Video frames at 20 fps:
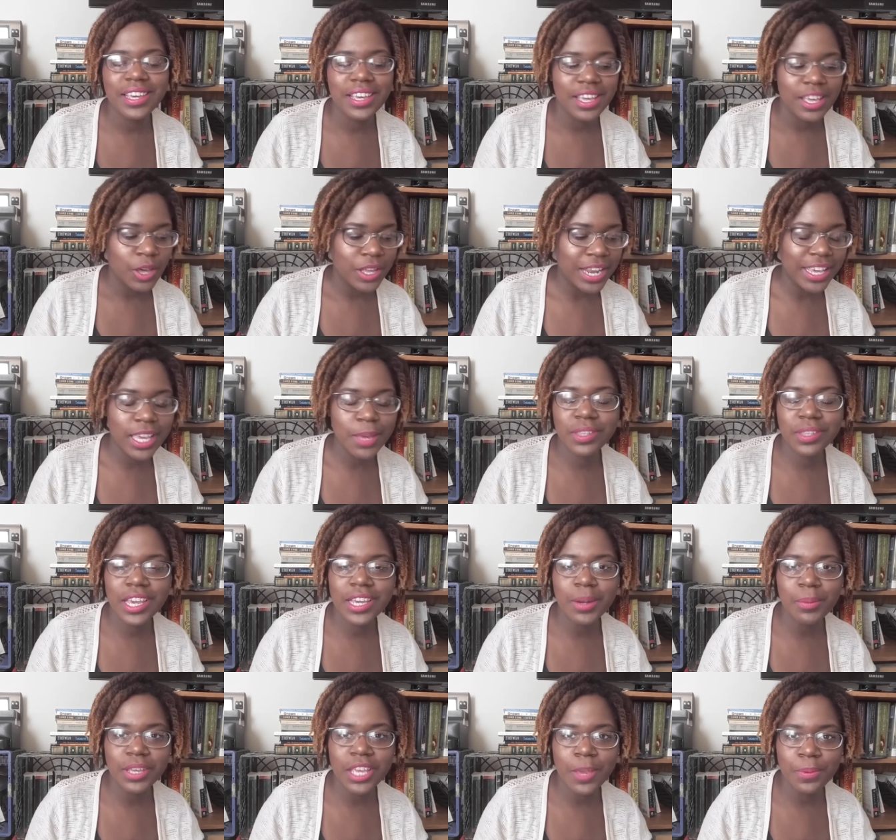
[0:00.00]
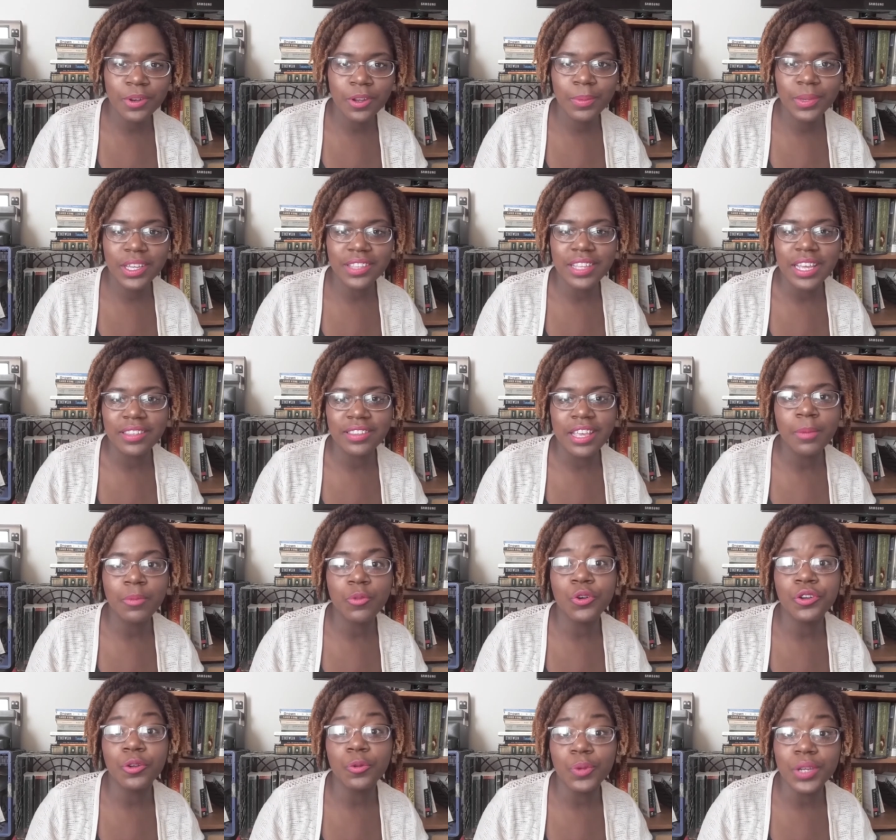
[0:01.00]
And I keep saying I'm keeping them because I say I'm
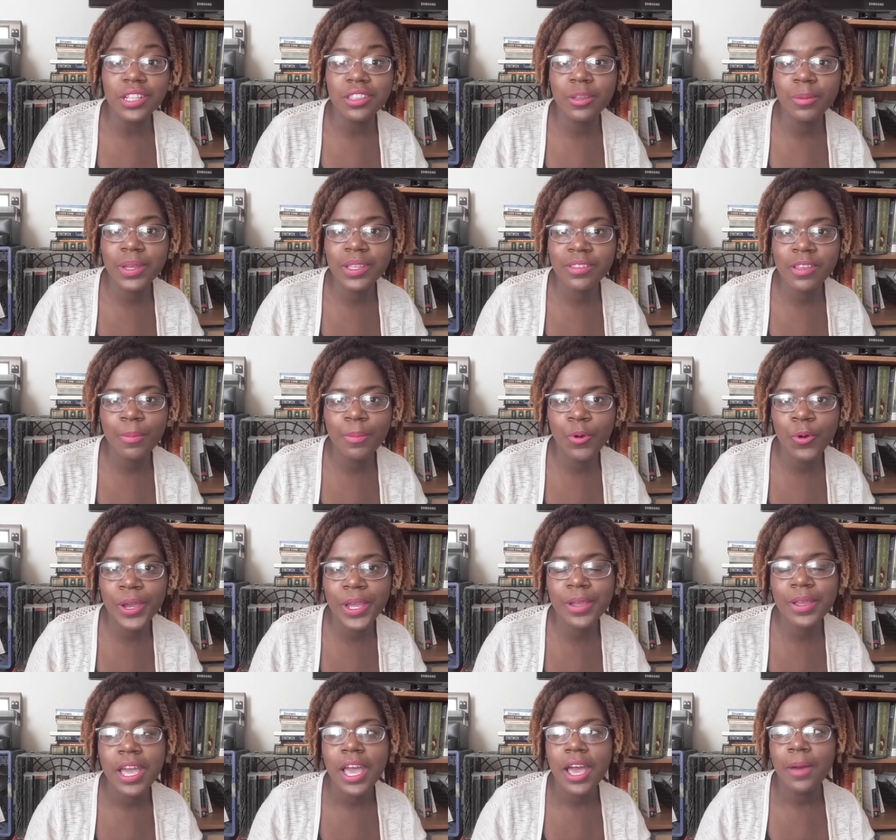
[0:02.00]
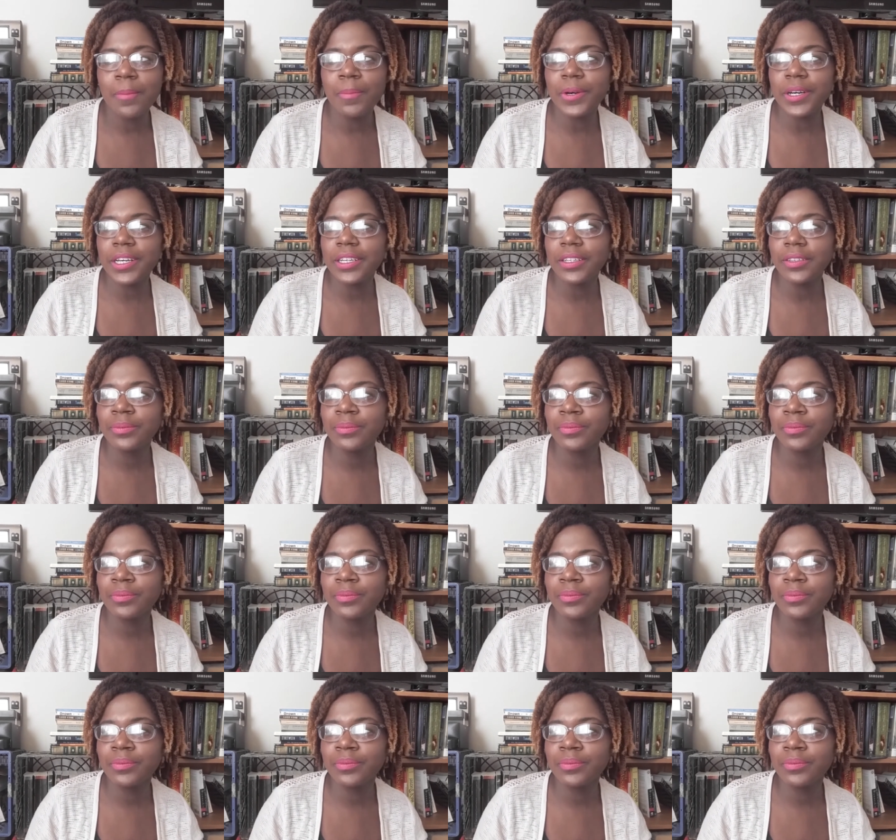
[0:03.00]
going to read them at some point. But